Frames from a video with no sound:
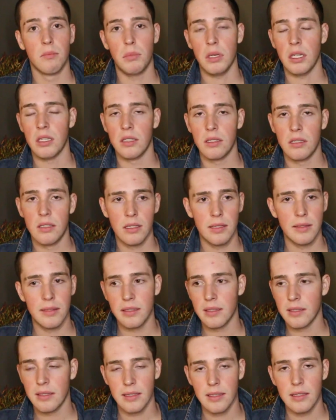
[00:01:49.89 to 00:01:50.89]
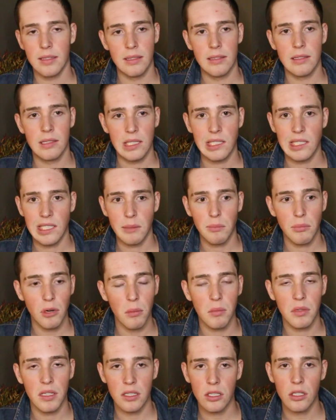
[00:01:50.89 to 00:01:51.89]
But she
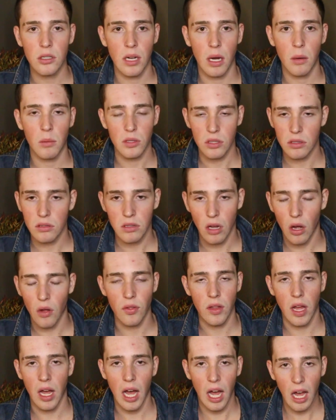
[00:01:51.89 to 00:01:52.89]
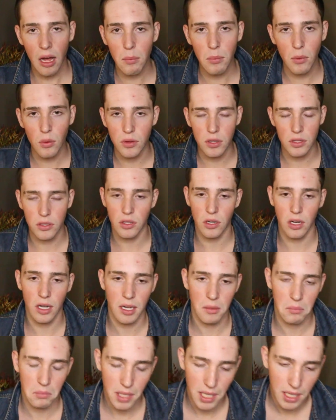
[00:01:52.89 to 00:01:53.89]
probably knew I was on the hub all the
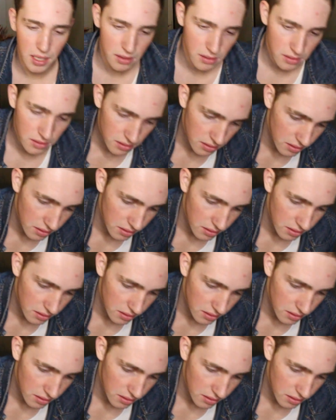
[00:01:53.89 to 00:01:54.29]
time, man.